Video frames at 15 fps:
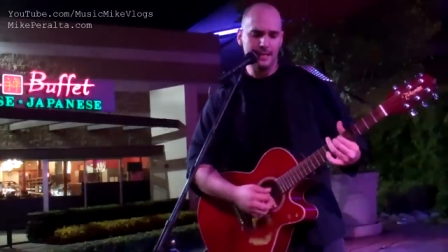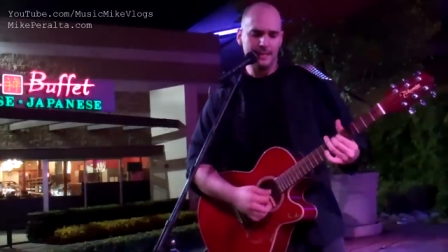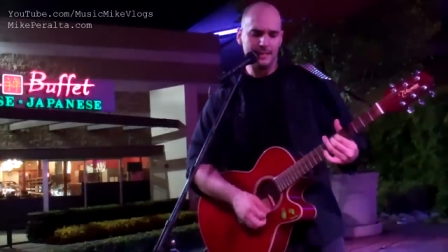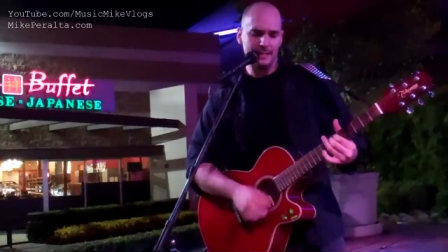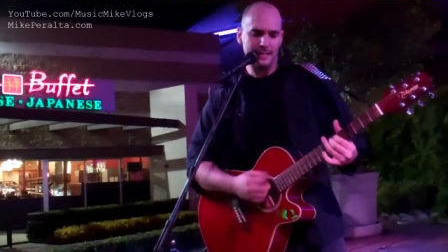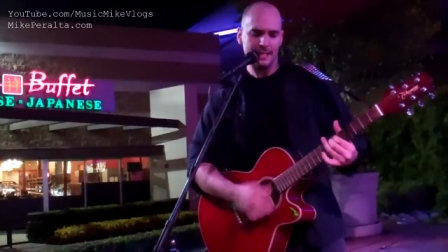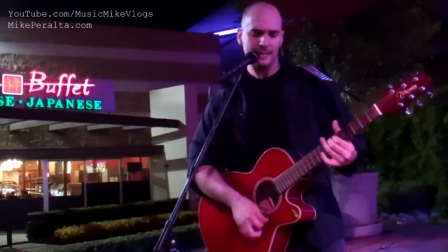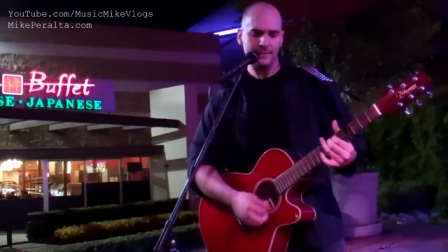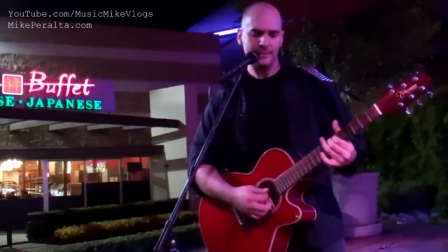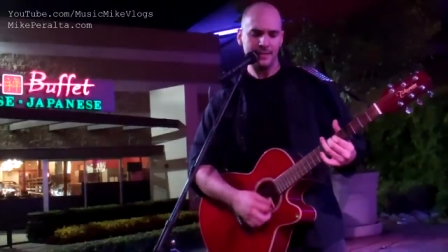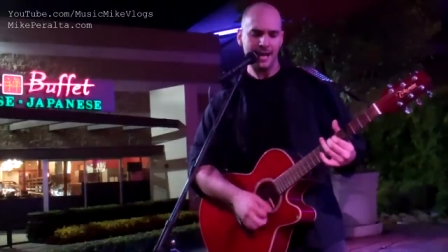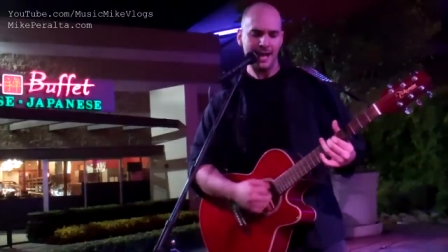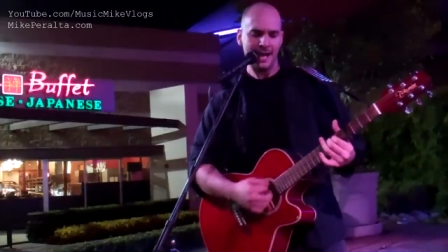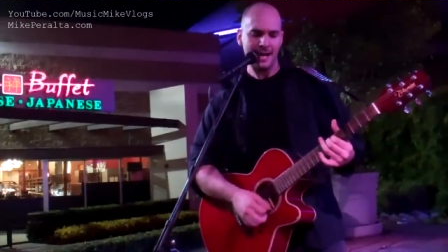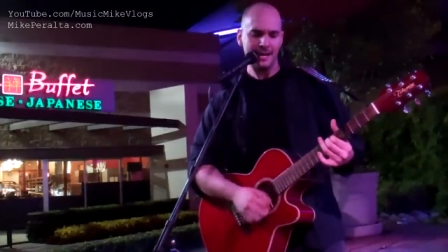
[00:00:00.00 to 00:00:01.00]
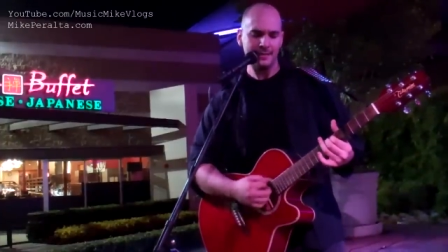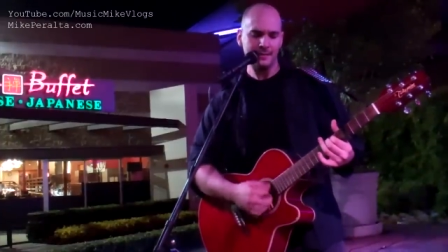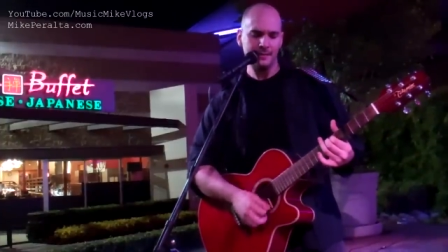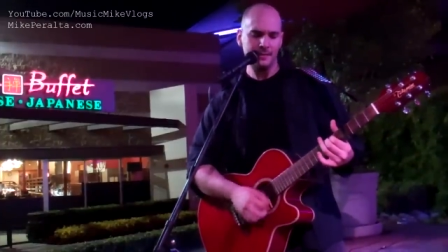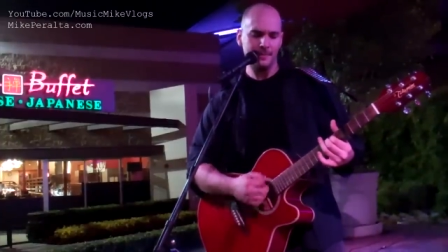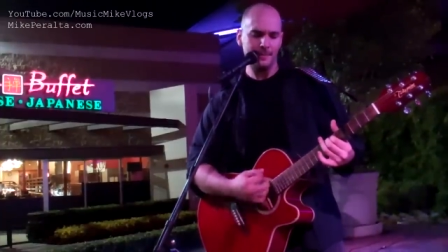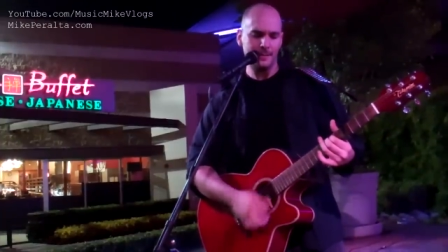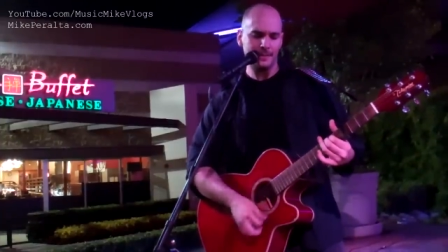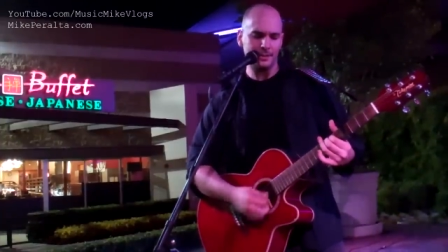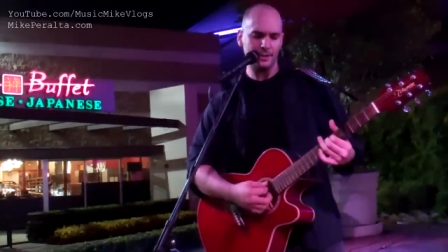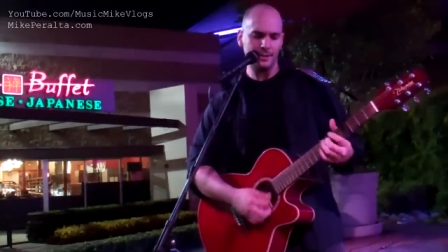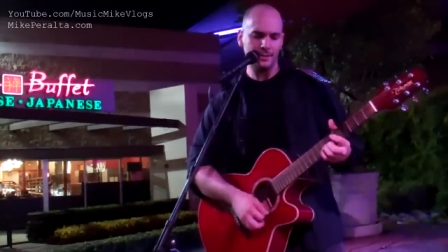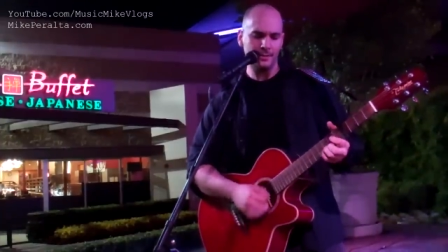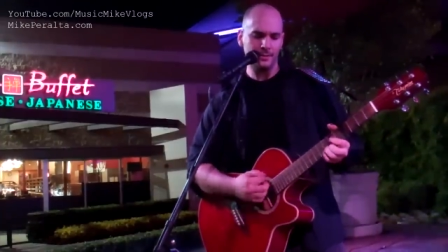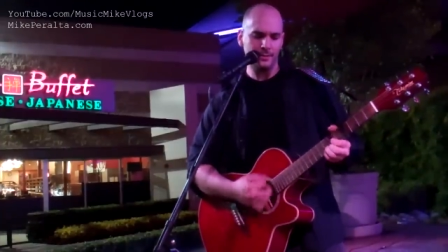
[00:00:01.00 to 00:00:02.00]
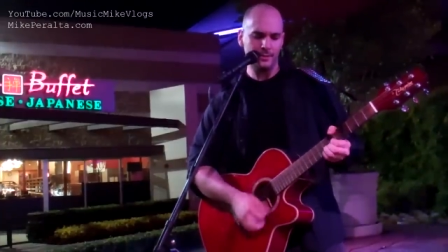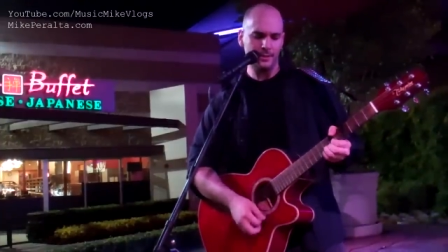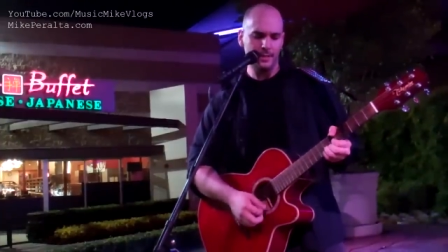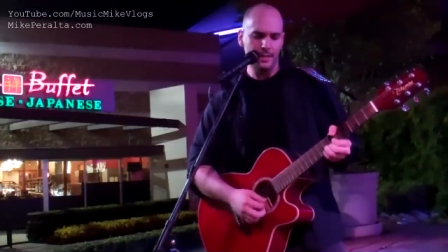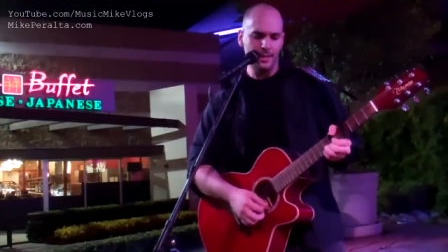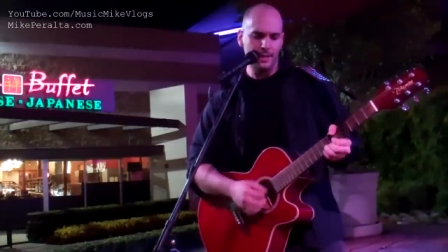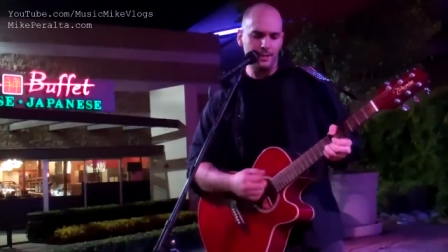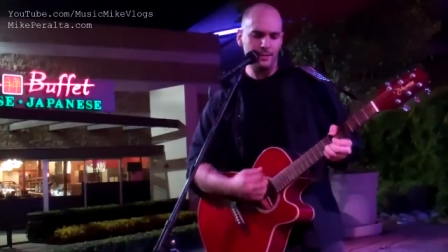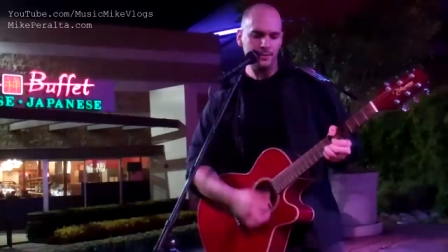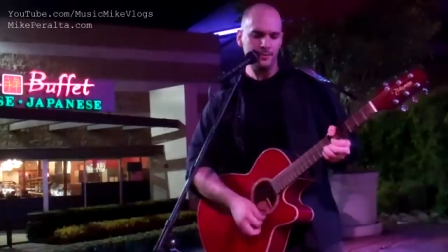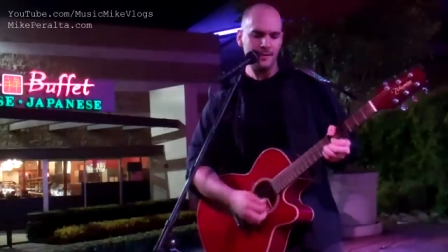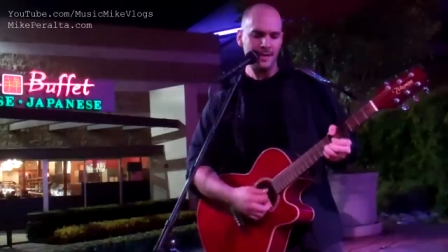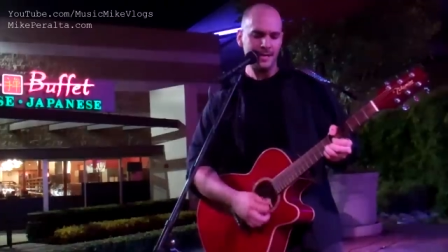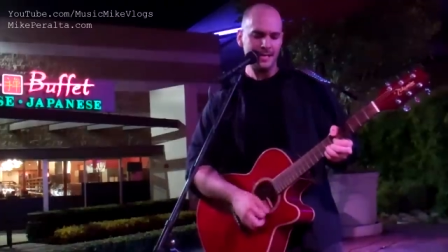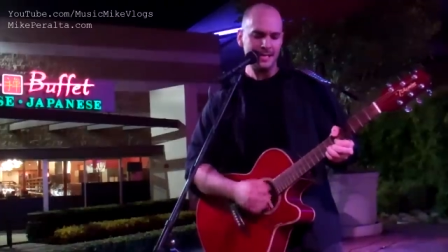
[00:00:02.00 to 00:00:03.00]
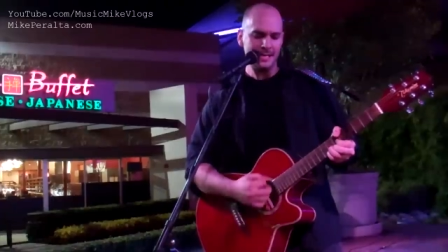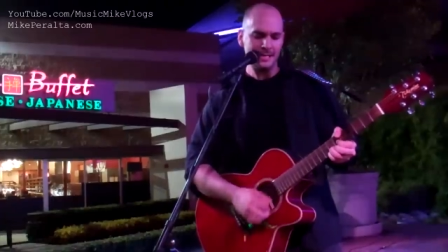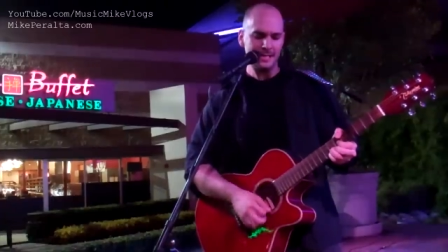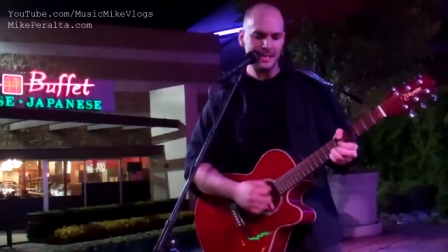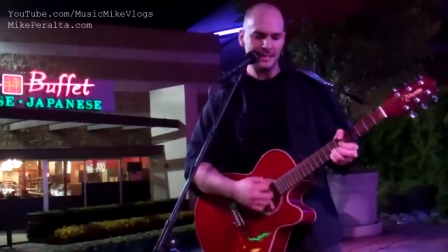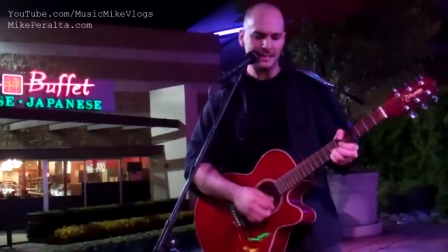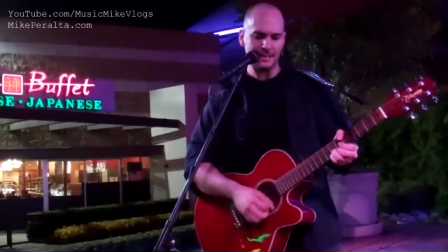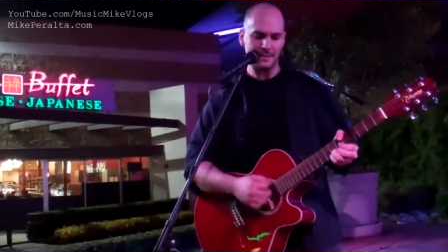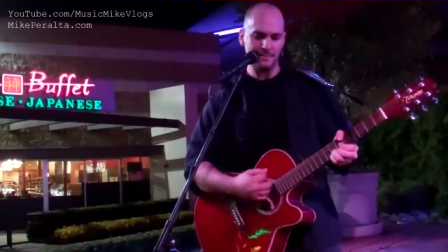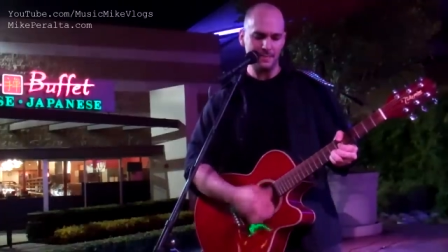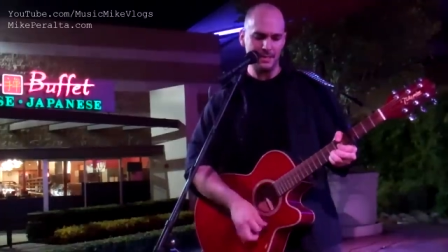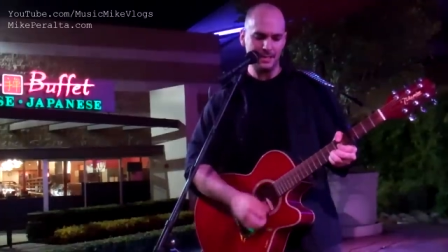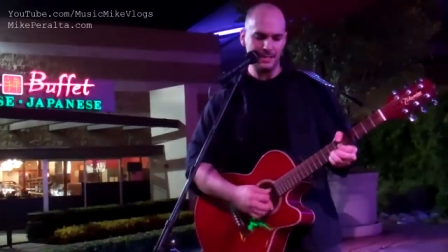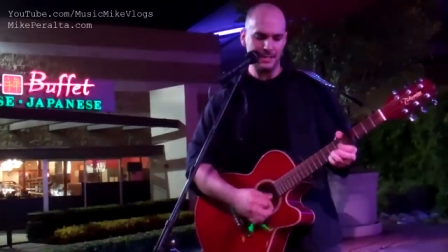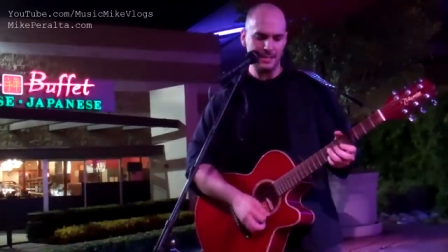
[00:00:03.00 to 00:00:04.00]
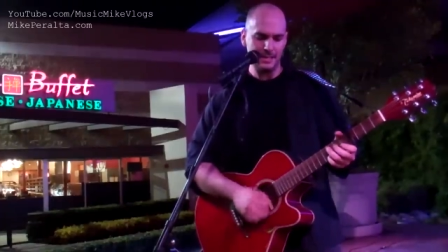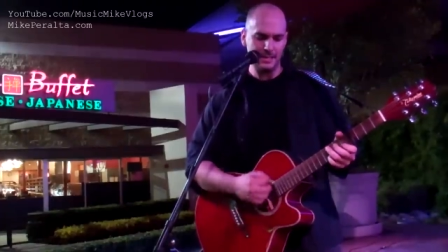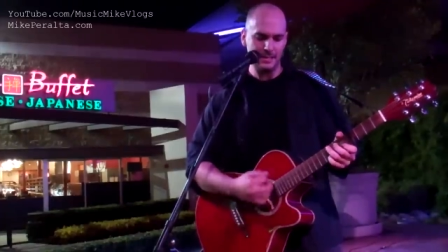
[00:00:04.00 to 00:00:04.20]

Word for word: It's even harder to picture you right here next to me.